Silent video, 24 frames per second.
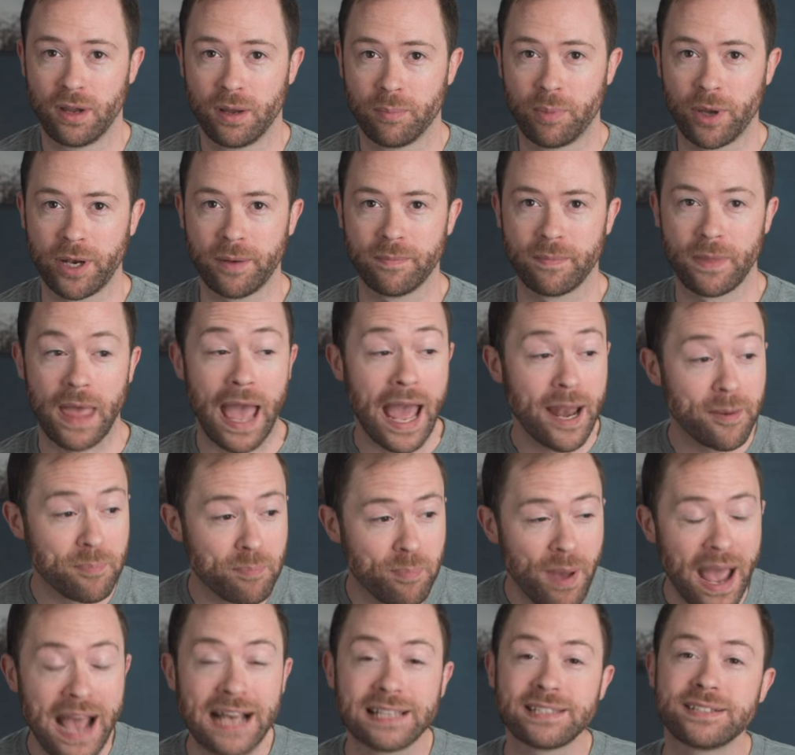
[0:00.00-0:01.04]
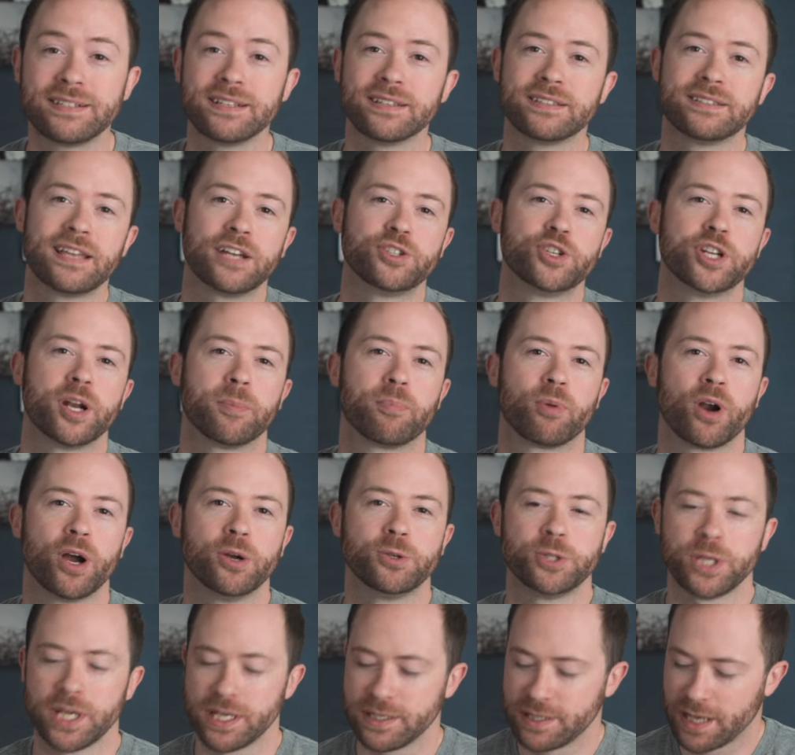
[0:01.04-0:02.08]
But at best, such an
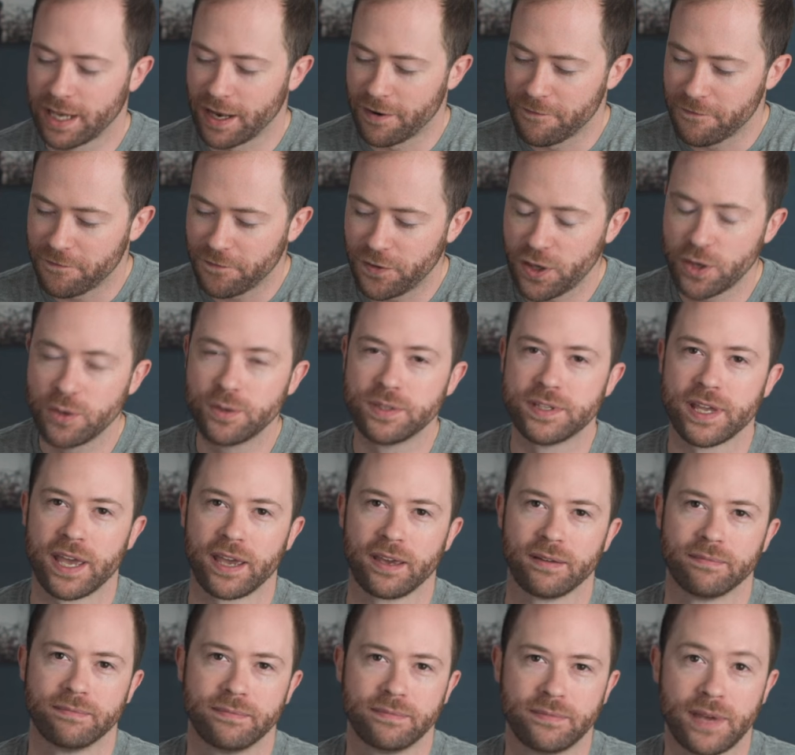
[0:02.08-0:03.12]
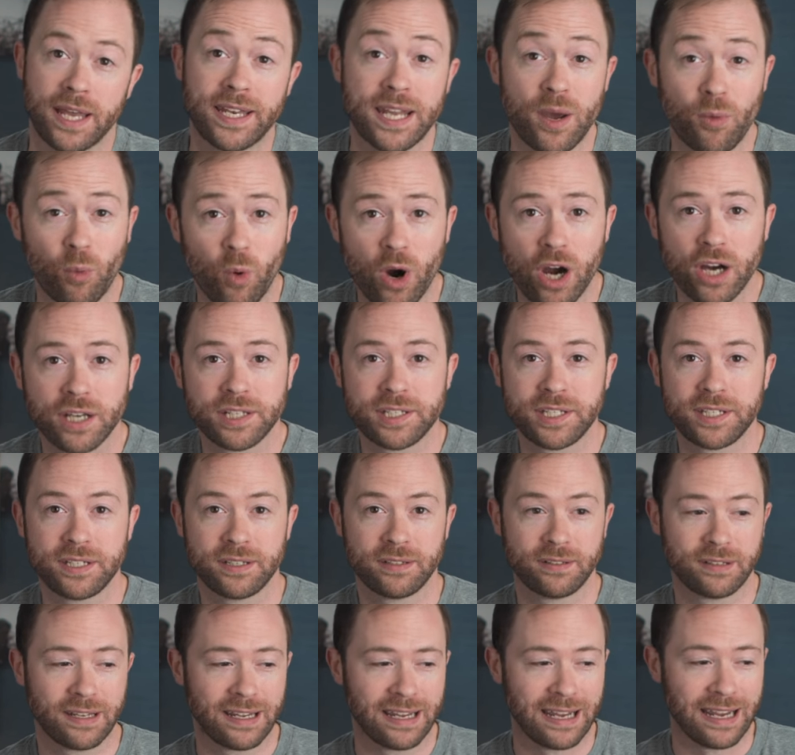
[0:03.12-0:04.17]
approach is confusing, and at worst,
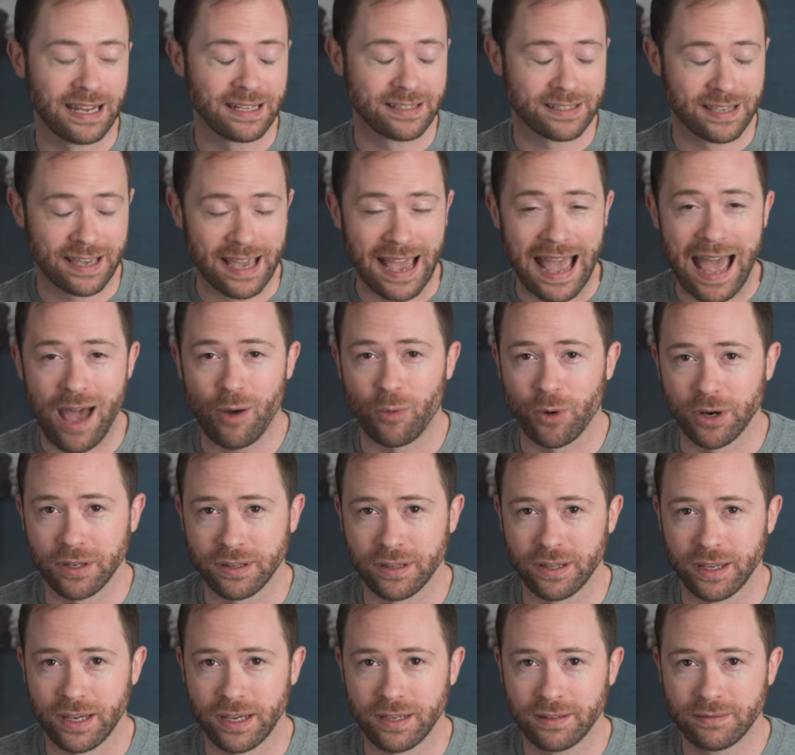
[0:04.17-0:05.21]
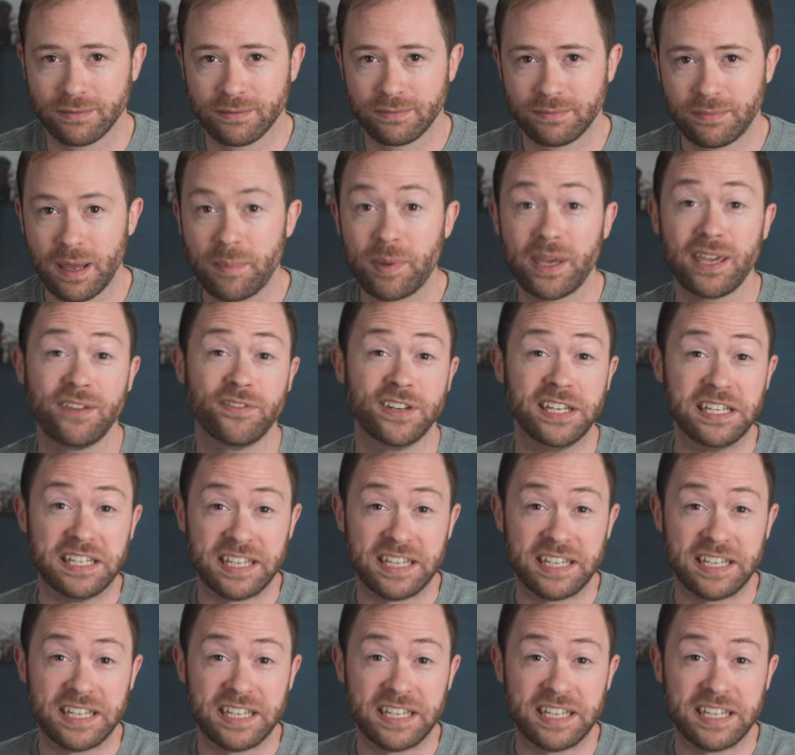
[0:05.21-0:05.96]
it's cowardly, maybe even